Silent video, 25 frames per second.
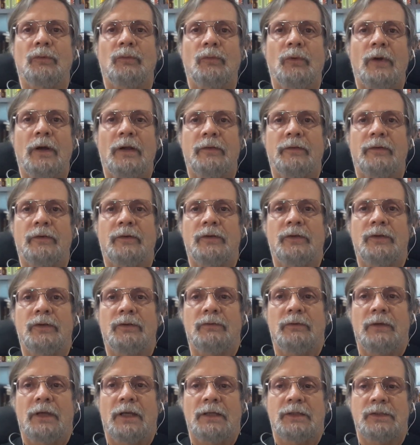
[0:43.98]
whether
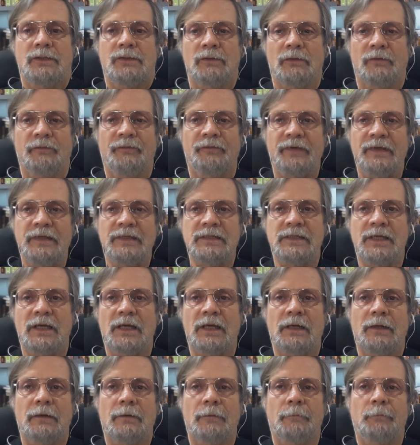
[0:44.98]
you get your
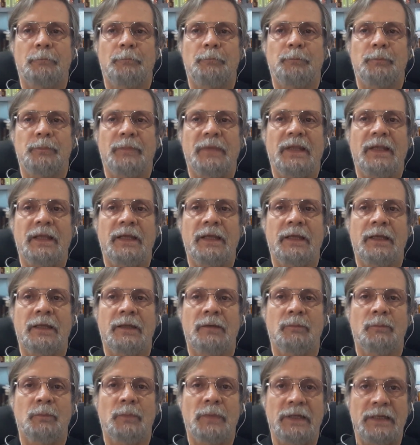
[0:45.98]
visa
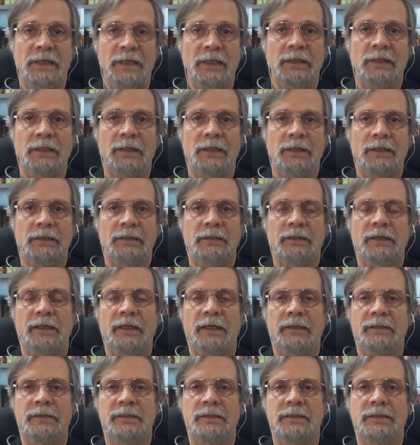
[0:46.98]
in Manila
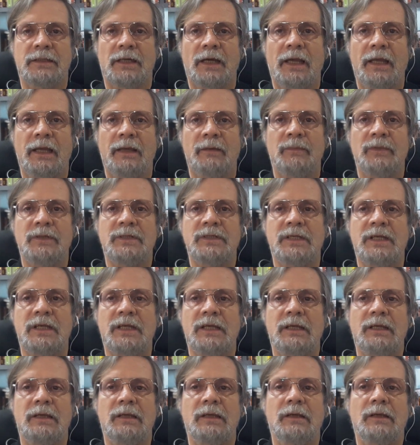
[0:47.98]
at the Thai
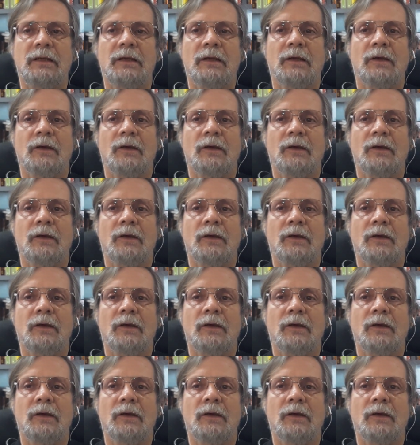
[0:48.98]
embassy,